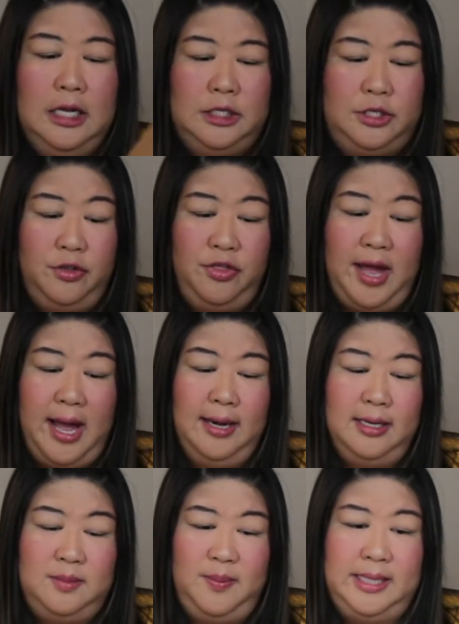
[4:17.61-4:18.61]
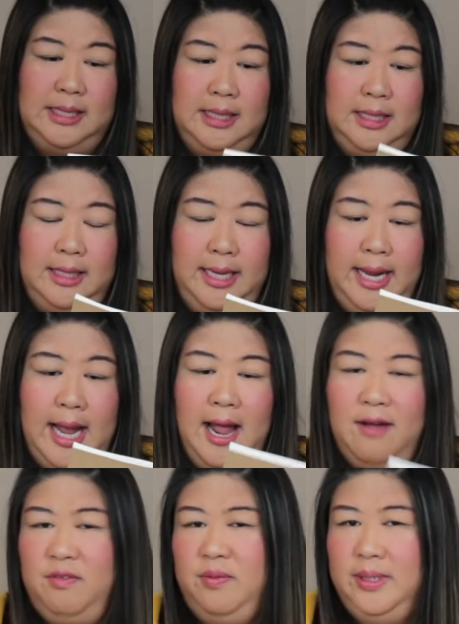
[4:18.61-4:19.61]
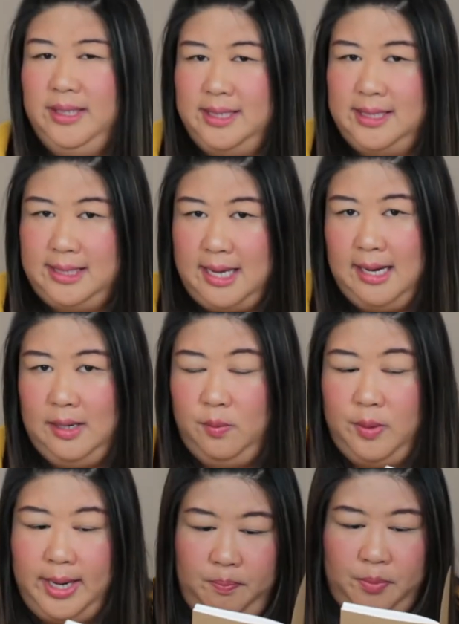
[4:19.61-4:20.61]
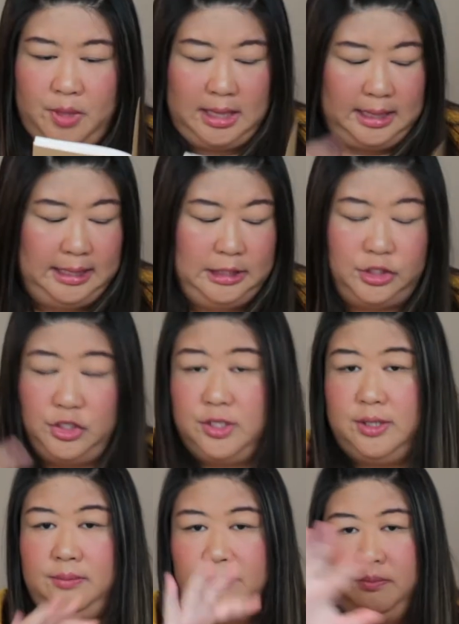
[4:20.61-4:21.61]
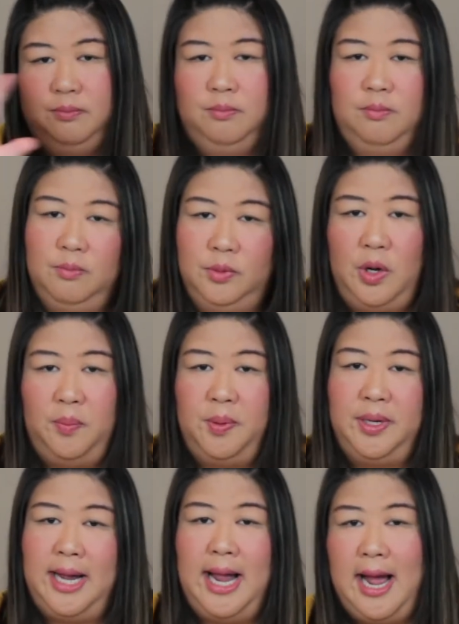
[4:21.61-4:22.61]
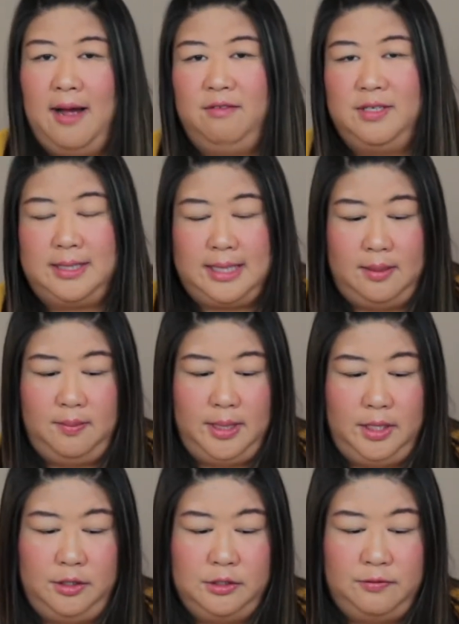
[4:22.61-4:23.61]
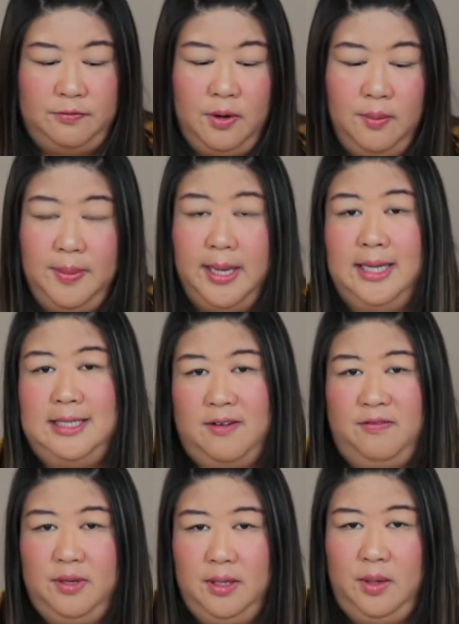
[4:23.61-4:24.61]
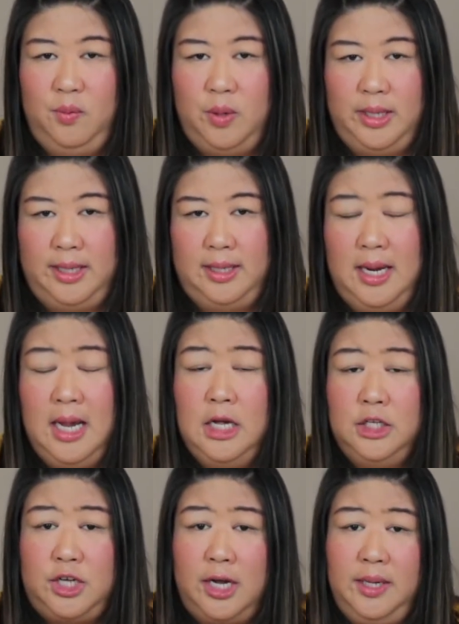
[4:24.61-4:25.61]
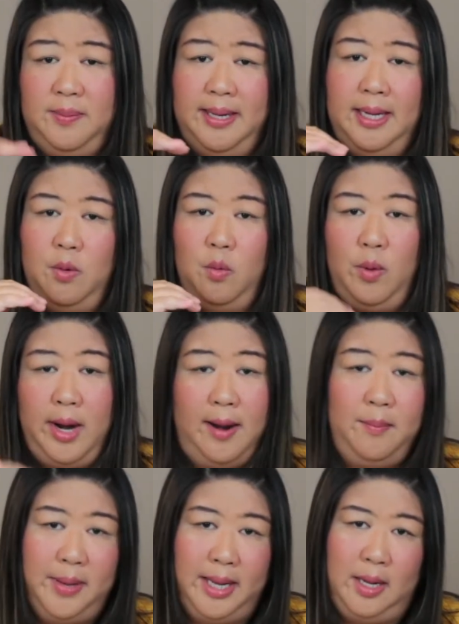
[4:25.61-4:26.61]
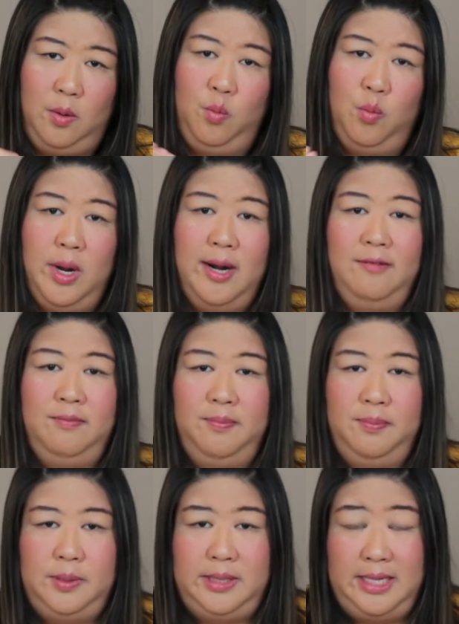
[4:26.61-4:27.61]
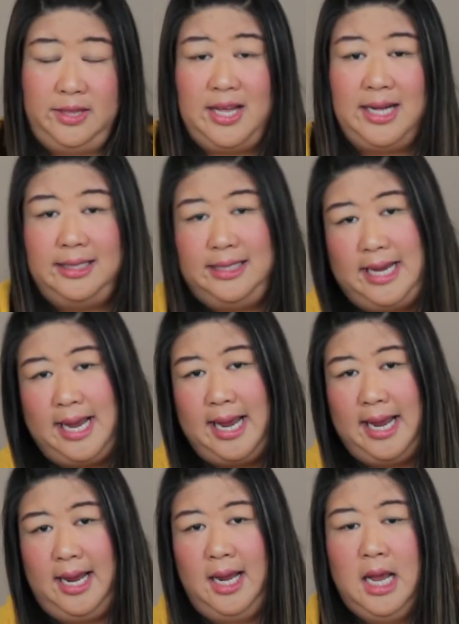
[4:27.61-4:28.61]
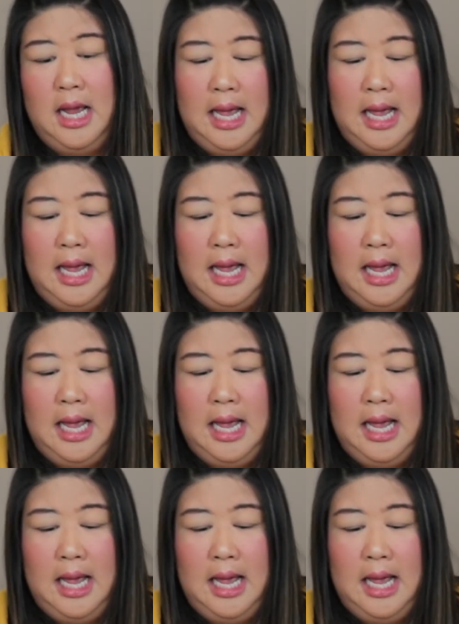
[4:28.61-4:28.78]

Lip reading: So that is basically, I haven't really decided what each notebook I have is going to be used for, but I definitely want to document where I've been, what I did that day,